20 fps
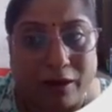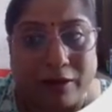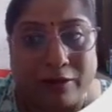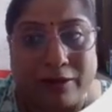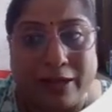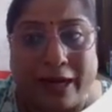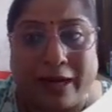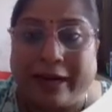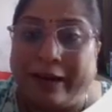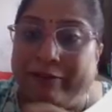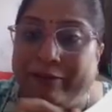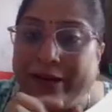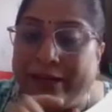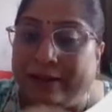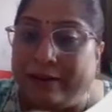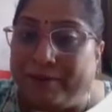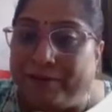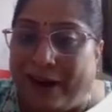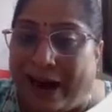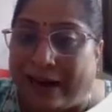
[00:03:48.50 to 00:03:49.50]
they are giving
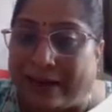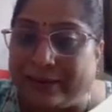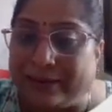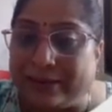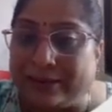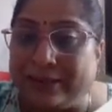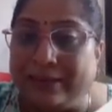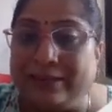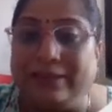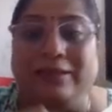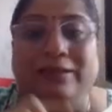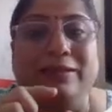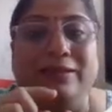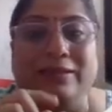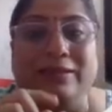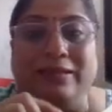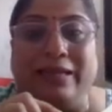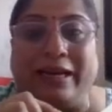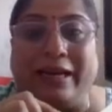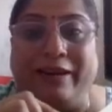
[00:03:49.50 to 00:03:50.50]
the facts,
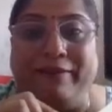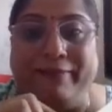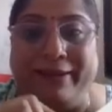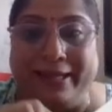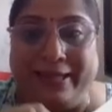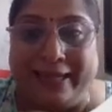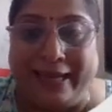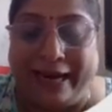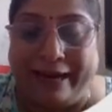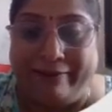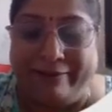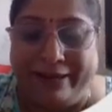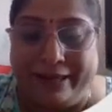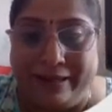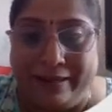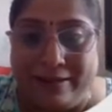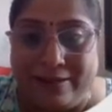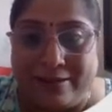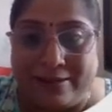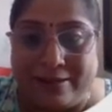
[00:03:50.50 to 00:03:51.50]
they are giving the
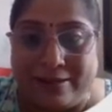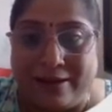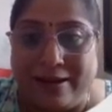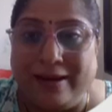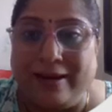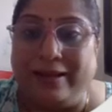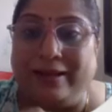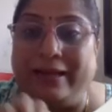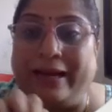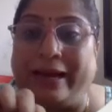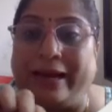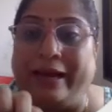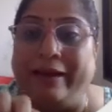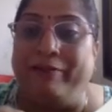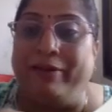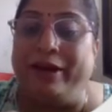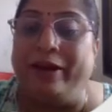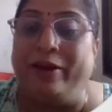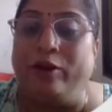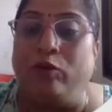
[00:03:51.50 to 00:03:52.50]
evidence, they are
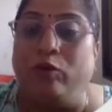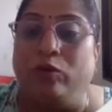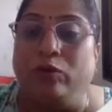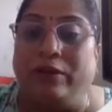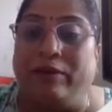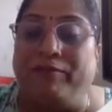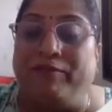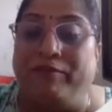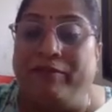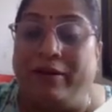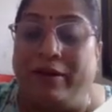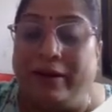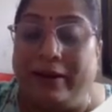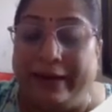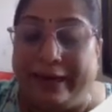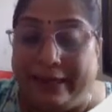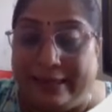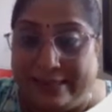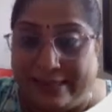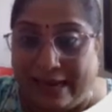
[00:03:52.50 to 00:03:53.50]
giving you the
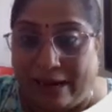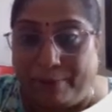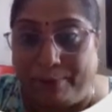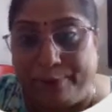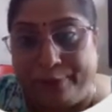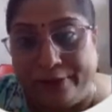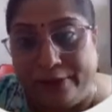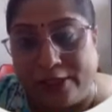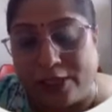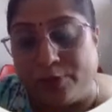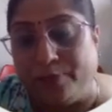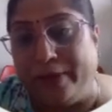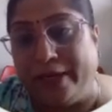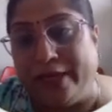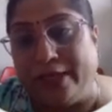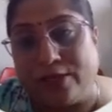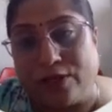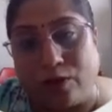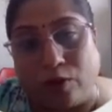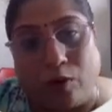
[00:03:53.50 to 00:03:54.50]
examples
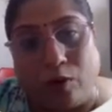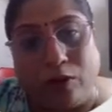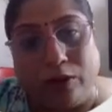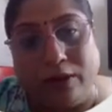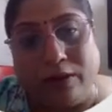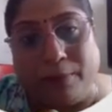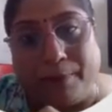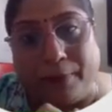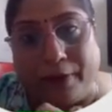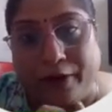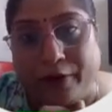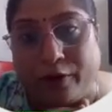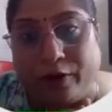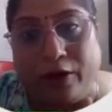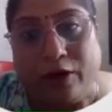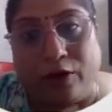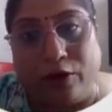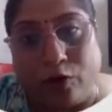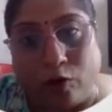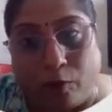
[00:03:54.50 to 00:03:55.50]
based on the
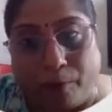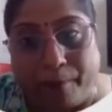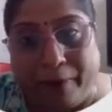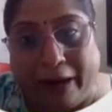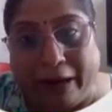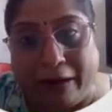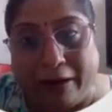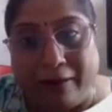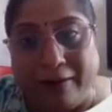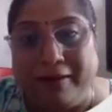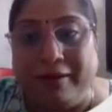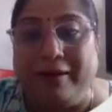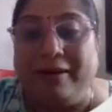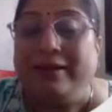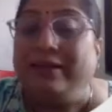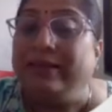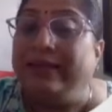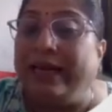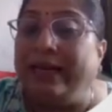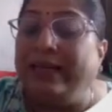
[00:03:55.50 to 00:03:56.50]
particular topic.
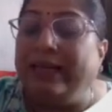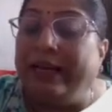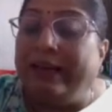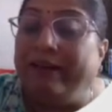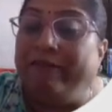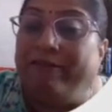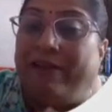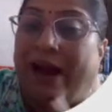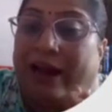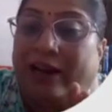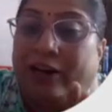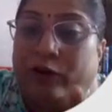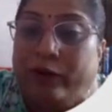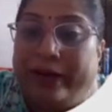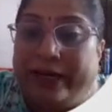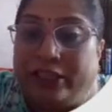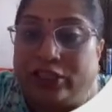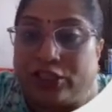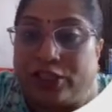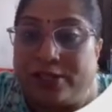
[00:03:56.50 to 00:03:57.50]
Then
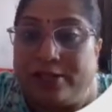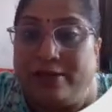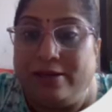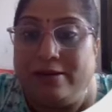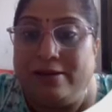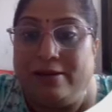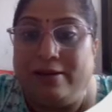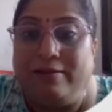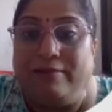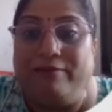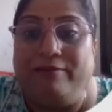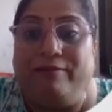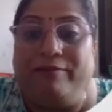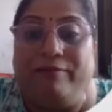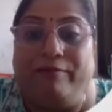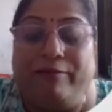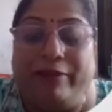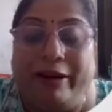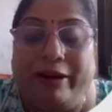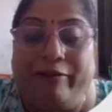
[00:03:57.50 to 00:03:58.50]
evaluation
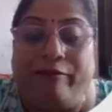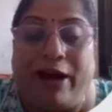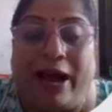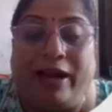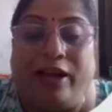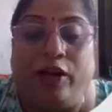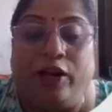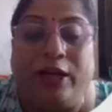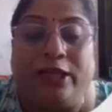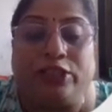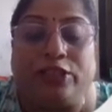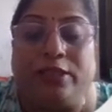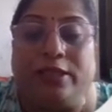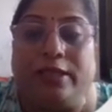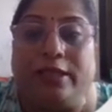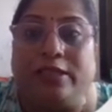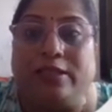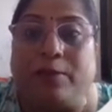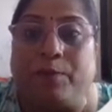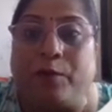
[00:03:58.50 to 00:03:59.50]

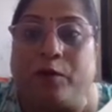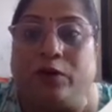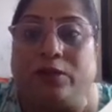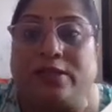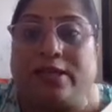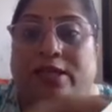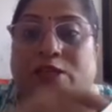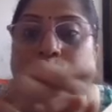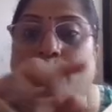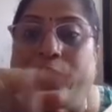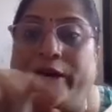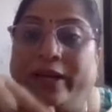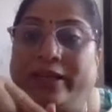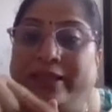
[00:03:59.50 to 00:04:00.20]
is the process where